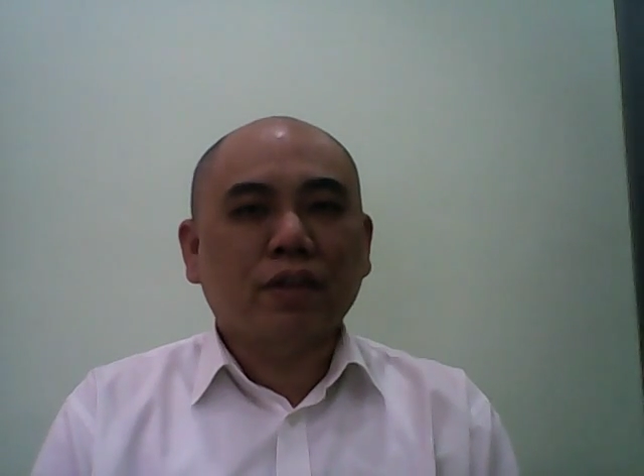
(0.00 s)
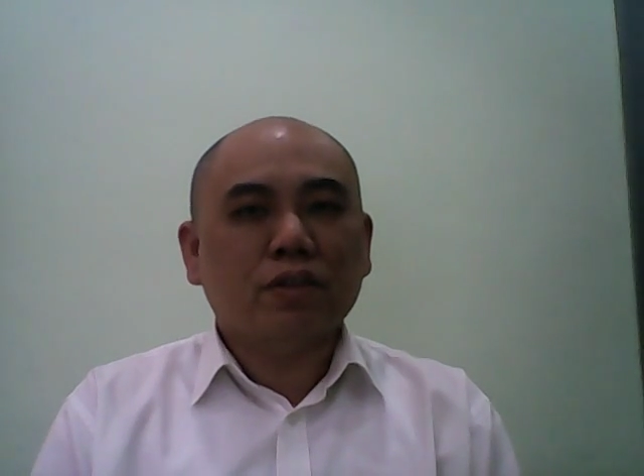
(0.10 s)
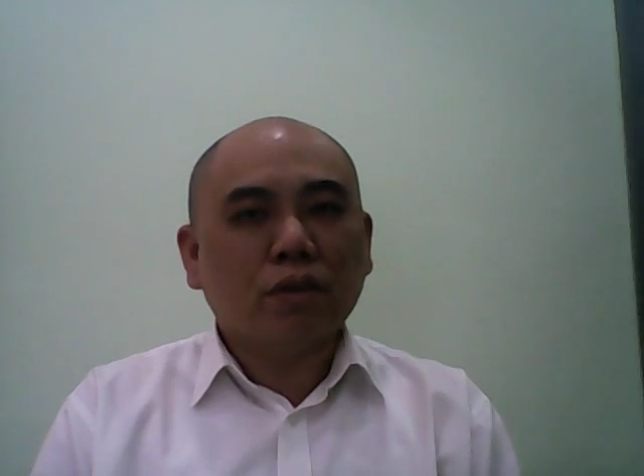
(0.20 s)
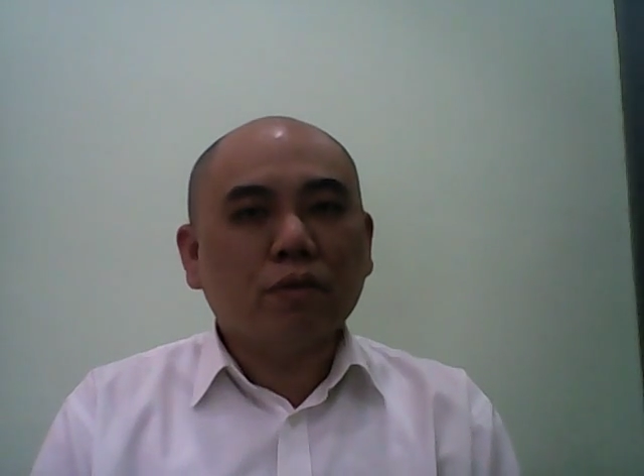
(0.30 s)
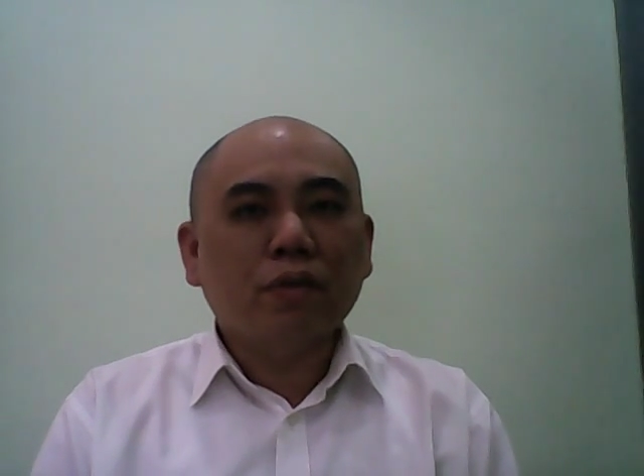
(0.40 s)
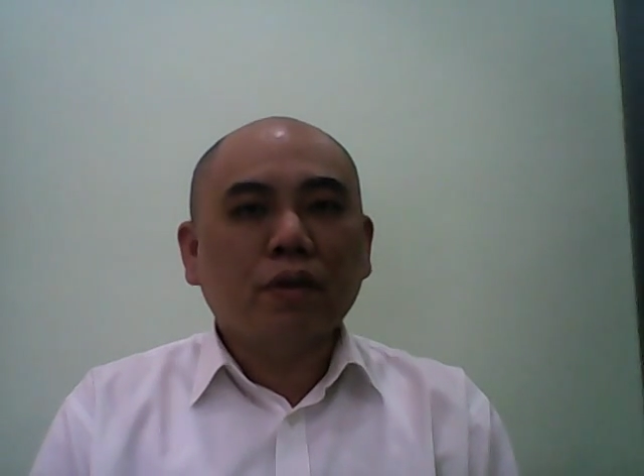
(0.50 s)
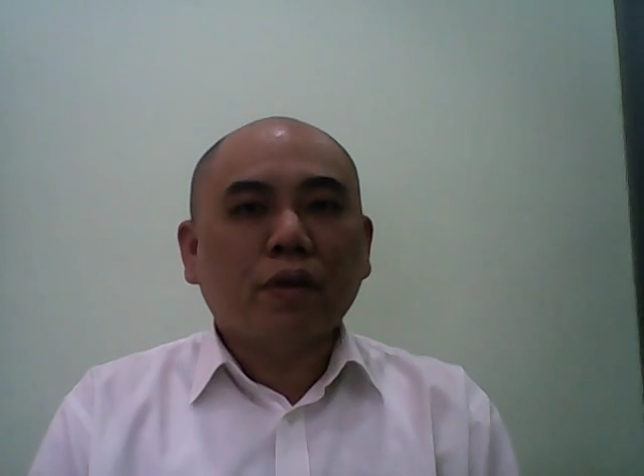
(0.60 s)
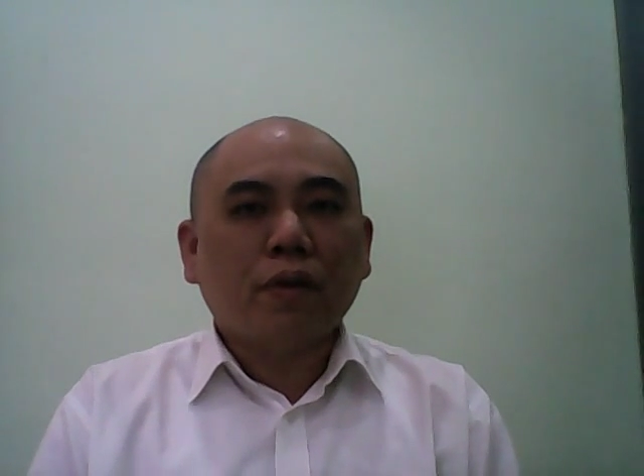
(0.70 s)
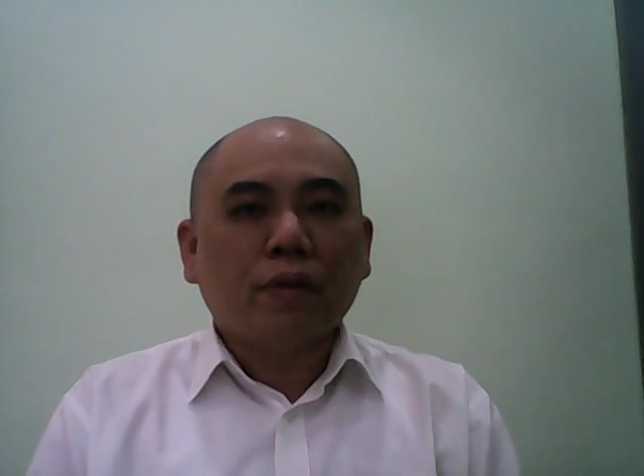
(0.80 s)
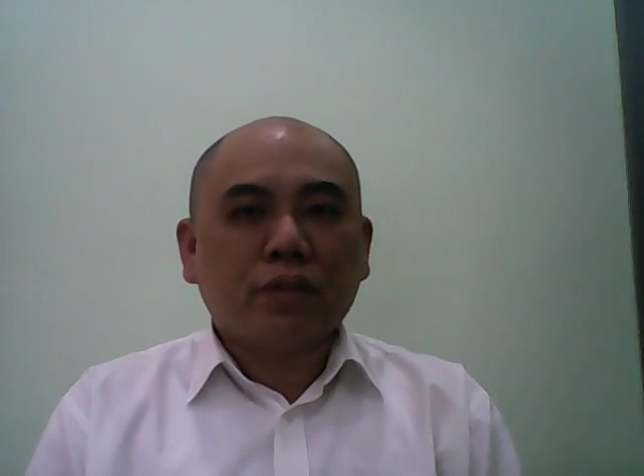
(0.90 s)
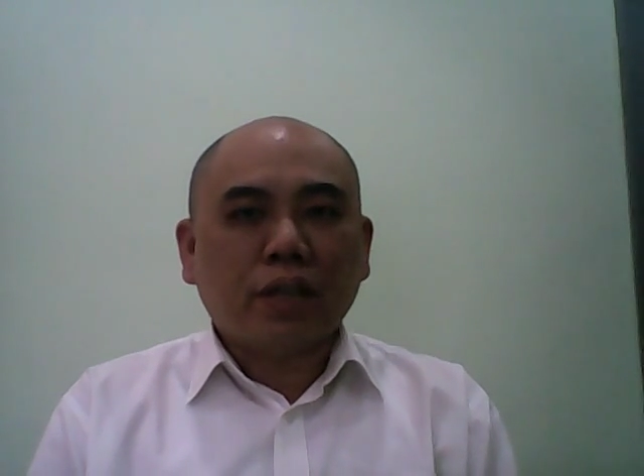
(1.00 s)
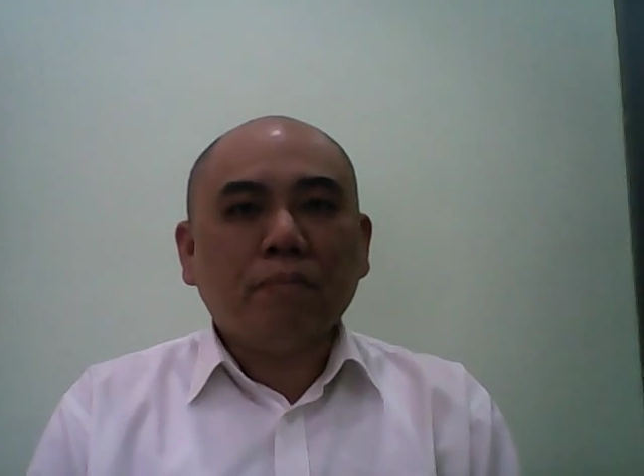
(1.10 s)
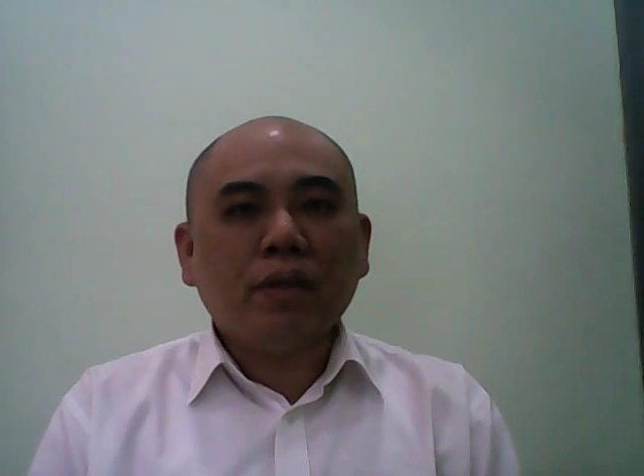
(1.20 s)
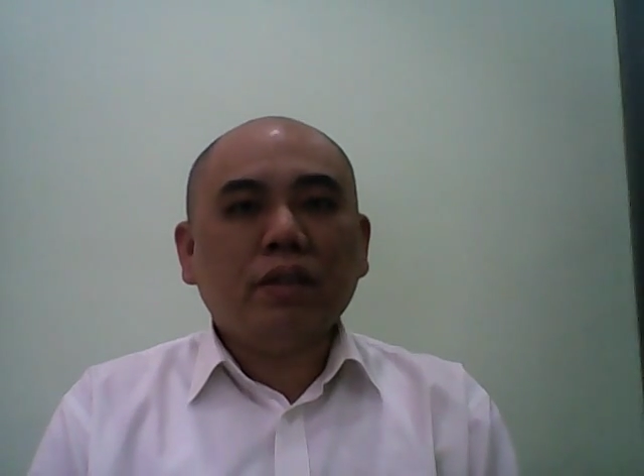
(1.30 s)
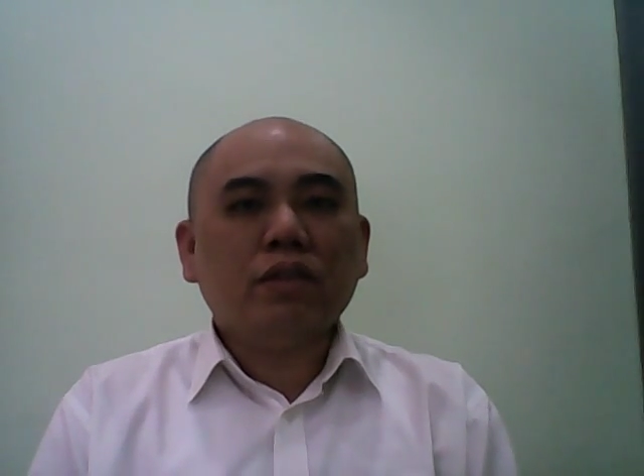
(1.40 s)
So send
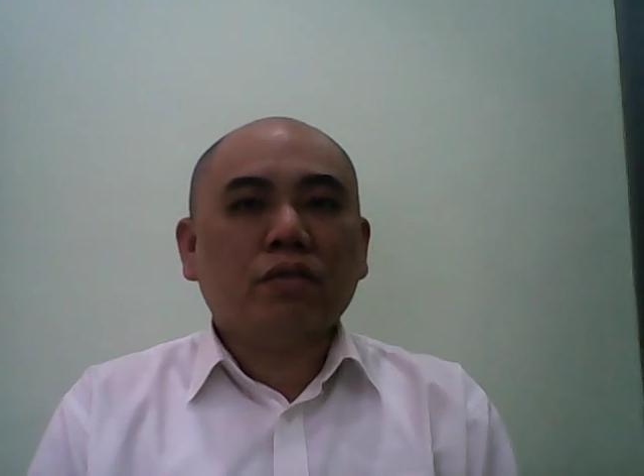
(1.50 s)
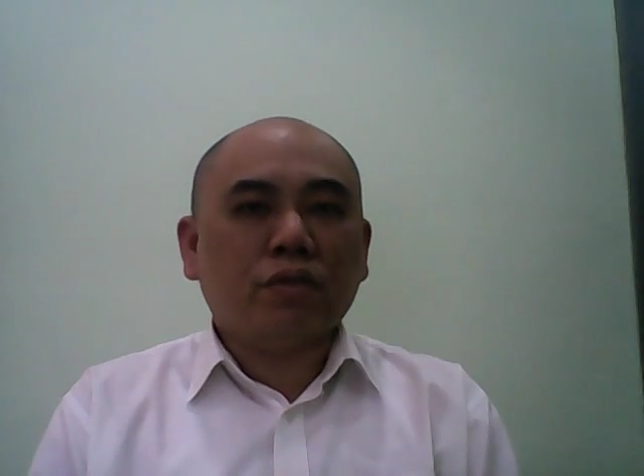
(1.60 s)
me these